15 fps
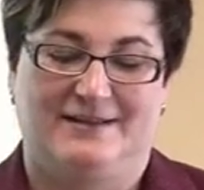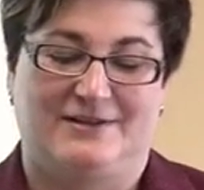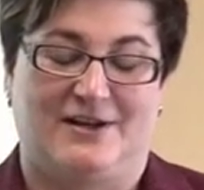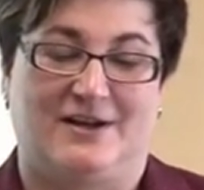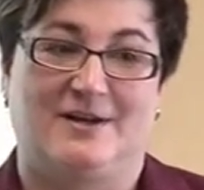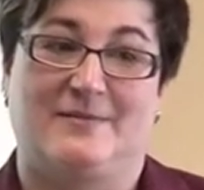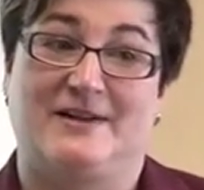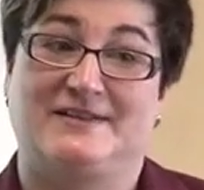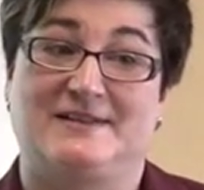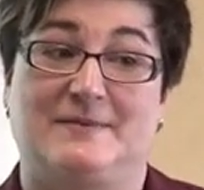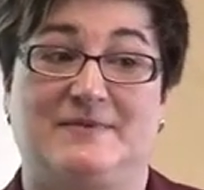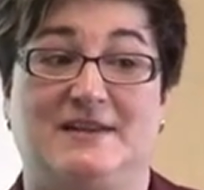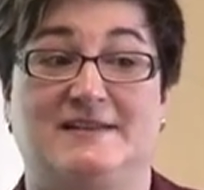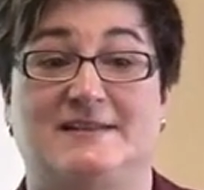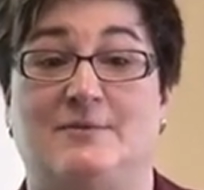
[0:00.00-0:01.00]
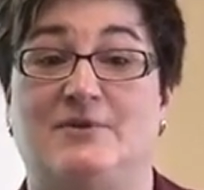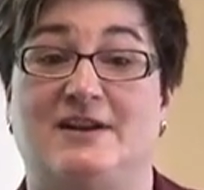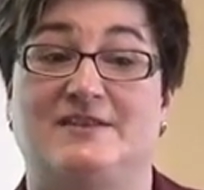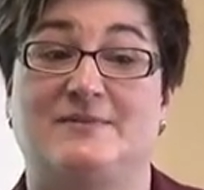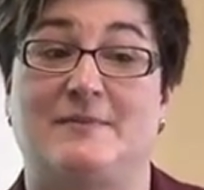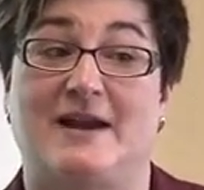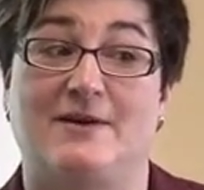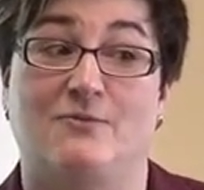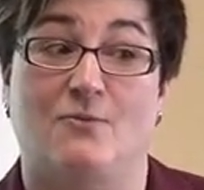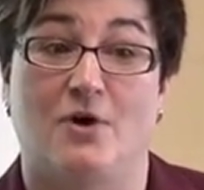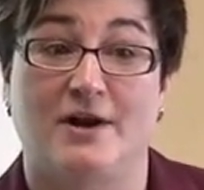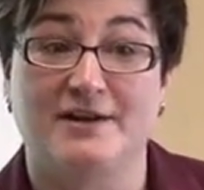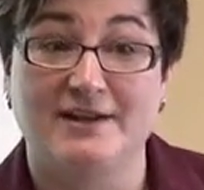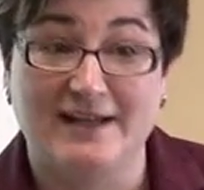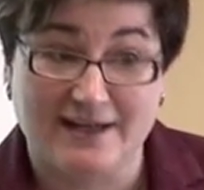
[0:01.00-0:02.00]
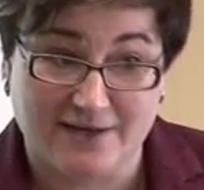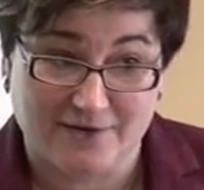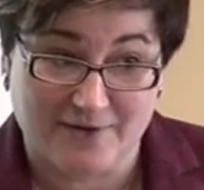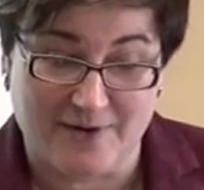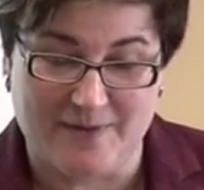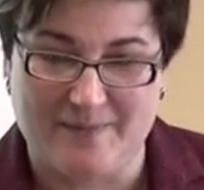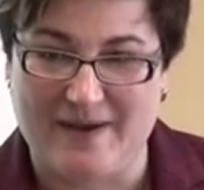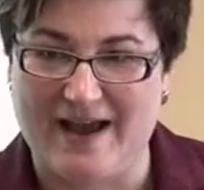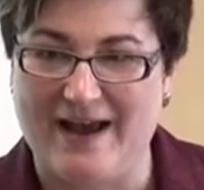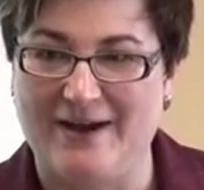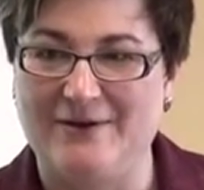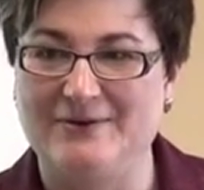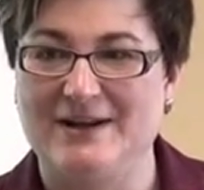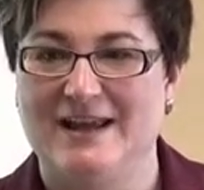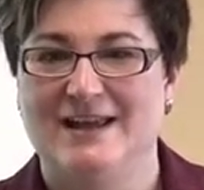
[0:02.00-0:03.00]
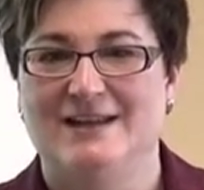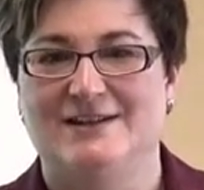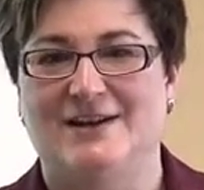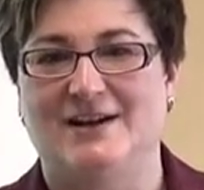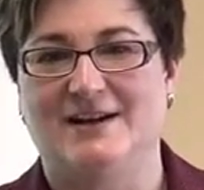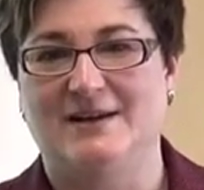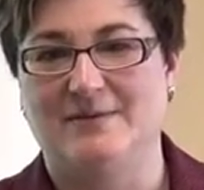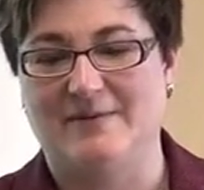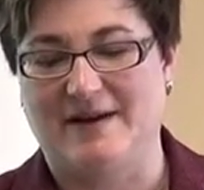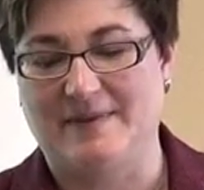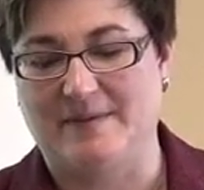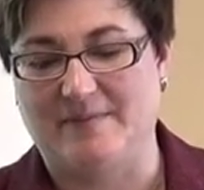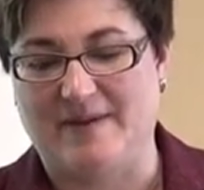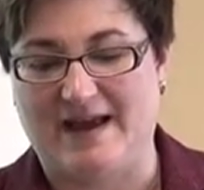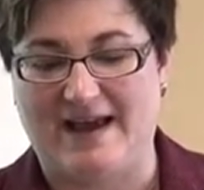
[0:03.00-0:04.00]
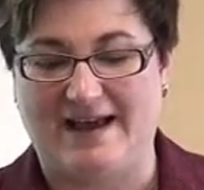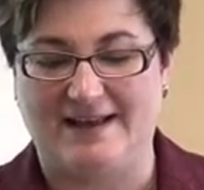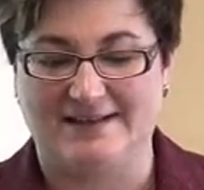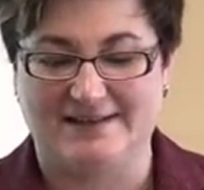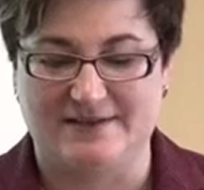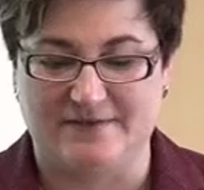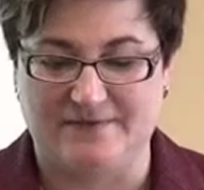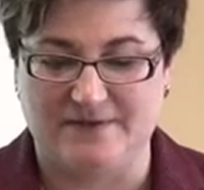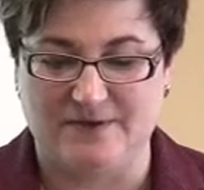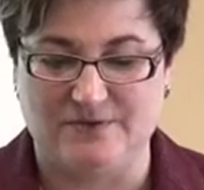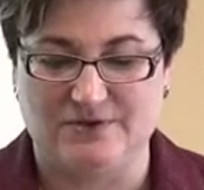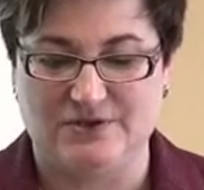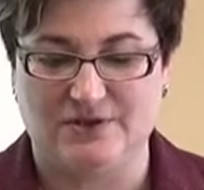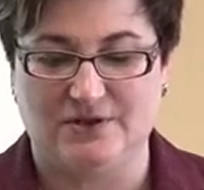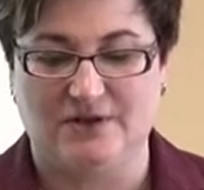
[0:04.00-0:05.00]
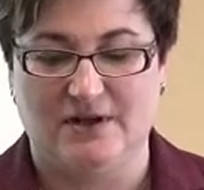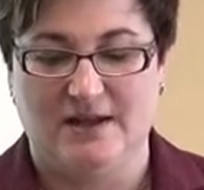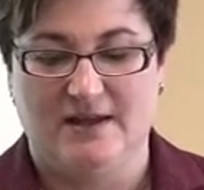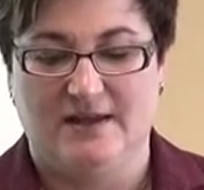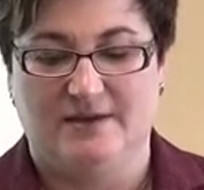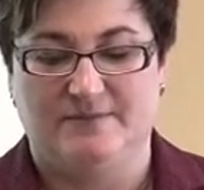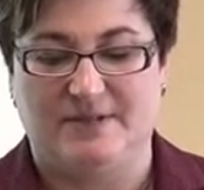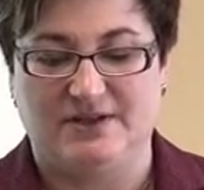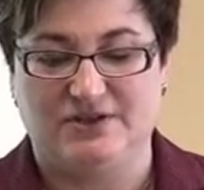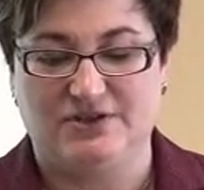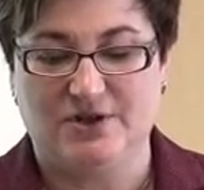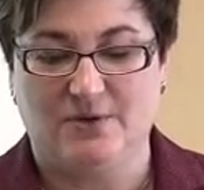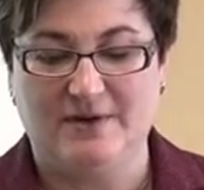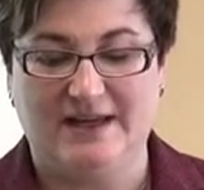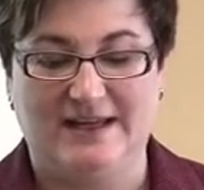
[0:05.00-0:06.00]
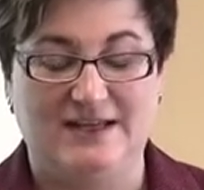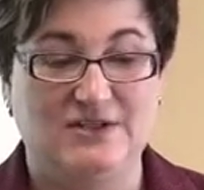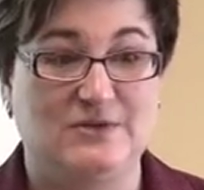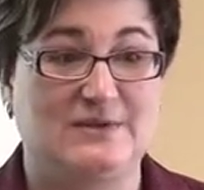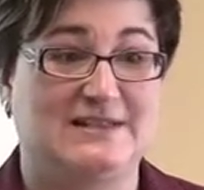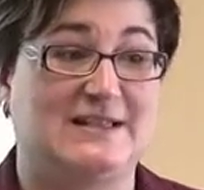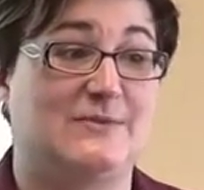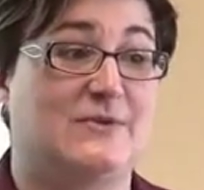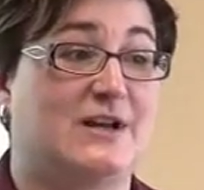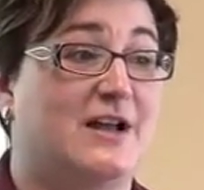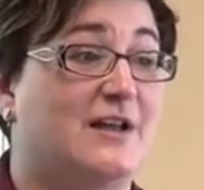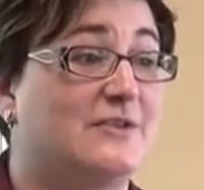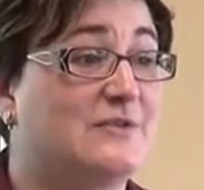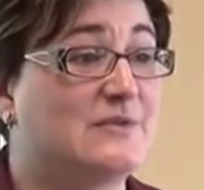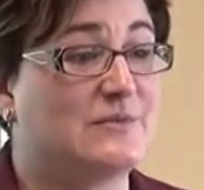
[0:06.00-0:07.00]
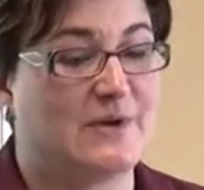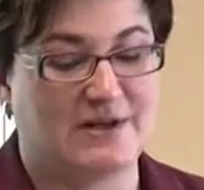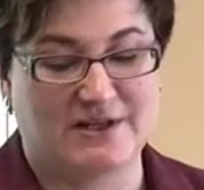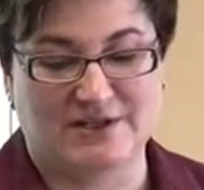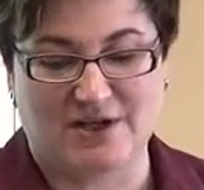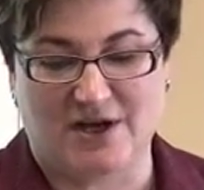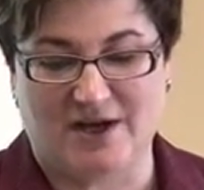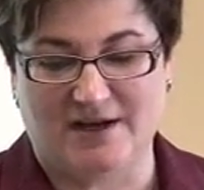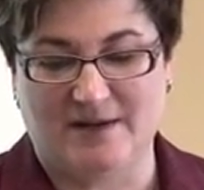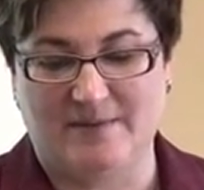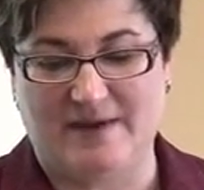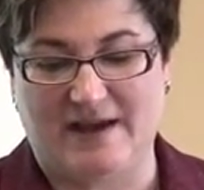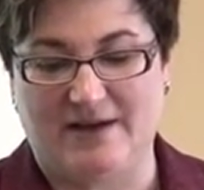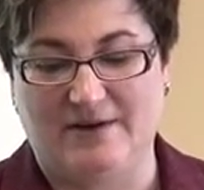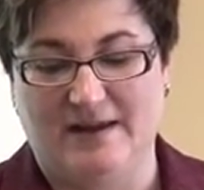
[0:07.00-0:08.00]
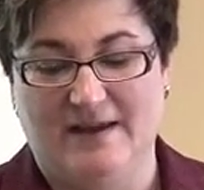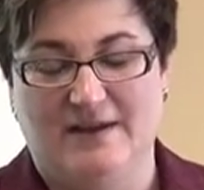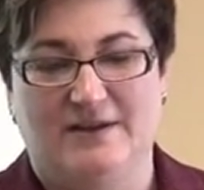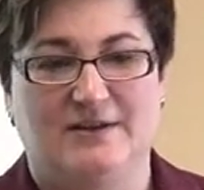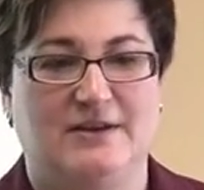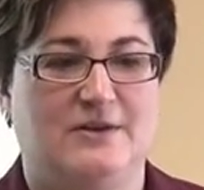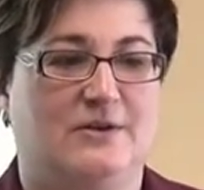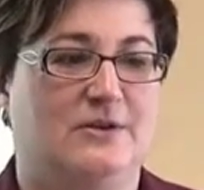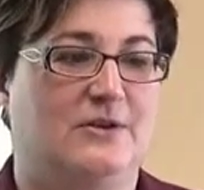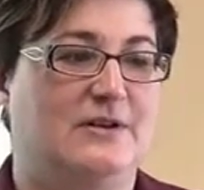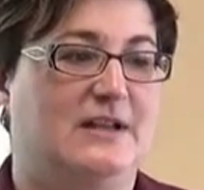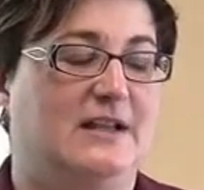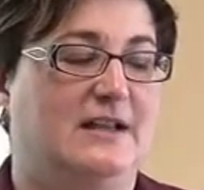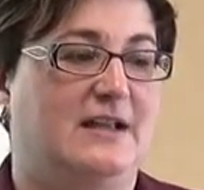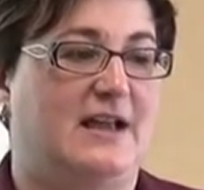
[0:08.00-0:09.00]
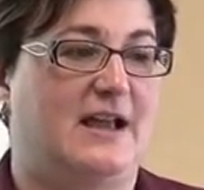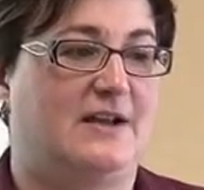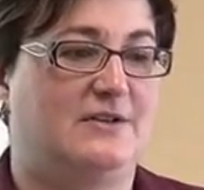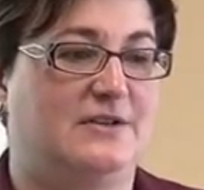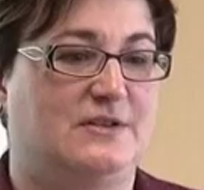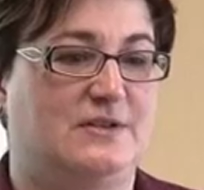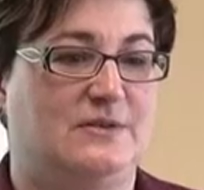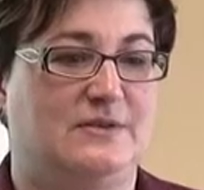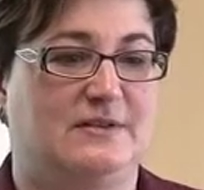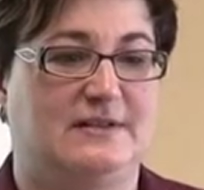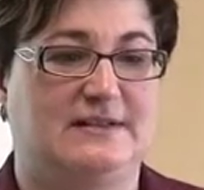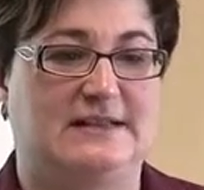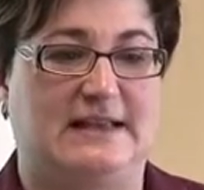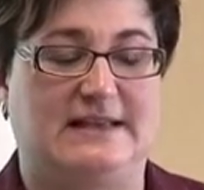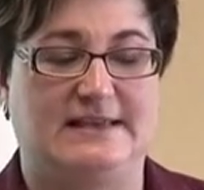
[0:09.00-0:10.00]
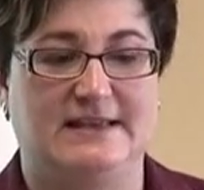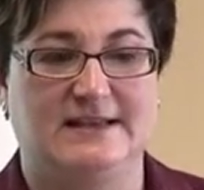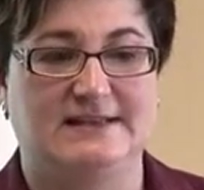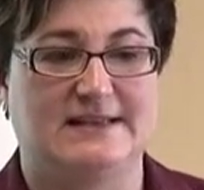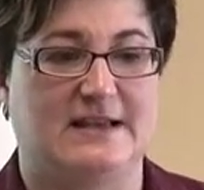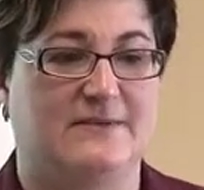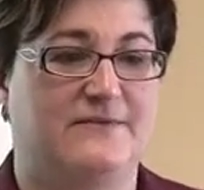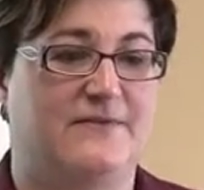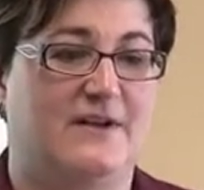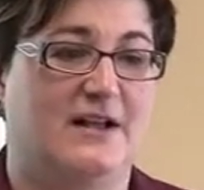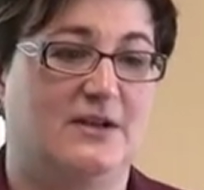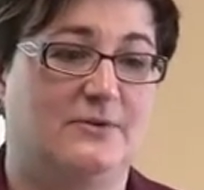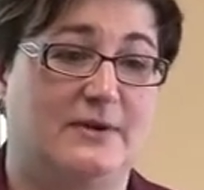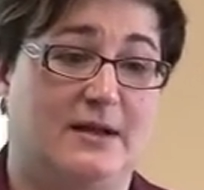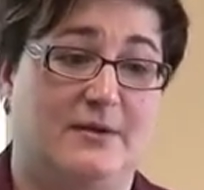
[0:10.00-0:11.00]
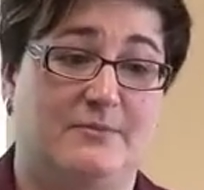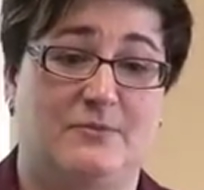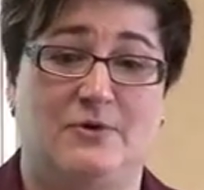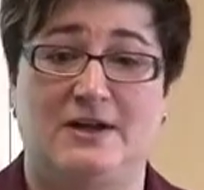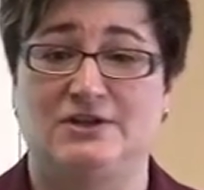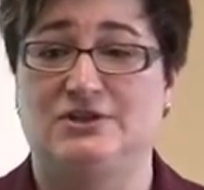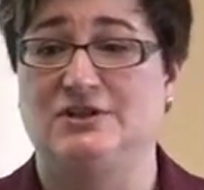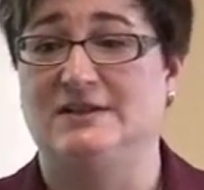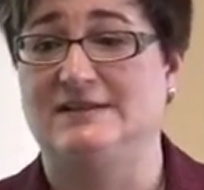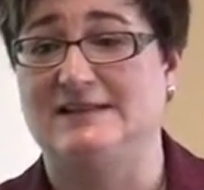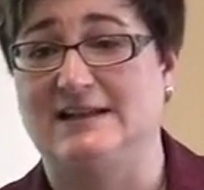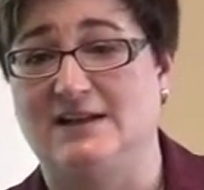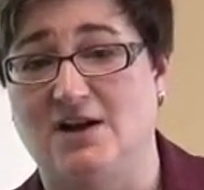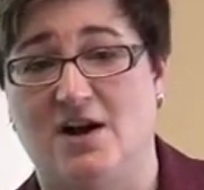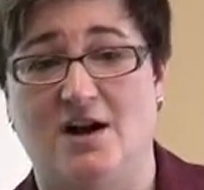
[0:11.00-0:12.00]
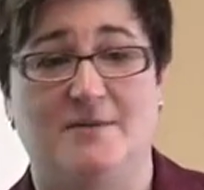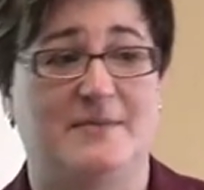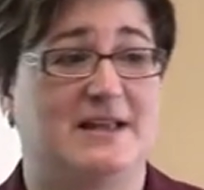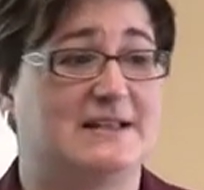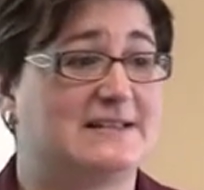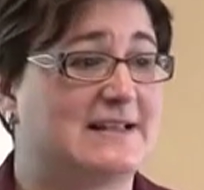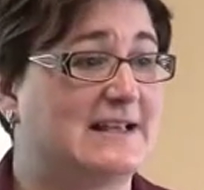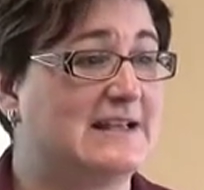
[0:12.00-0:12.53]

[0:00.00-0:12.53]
talk about something someone else might want to hear about, talking about the past, the future, but showing interest in what others want to talk about, you know, learning how to do like things like following up questions and comments.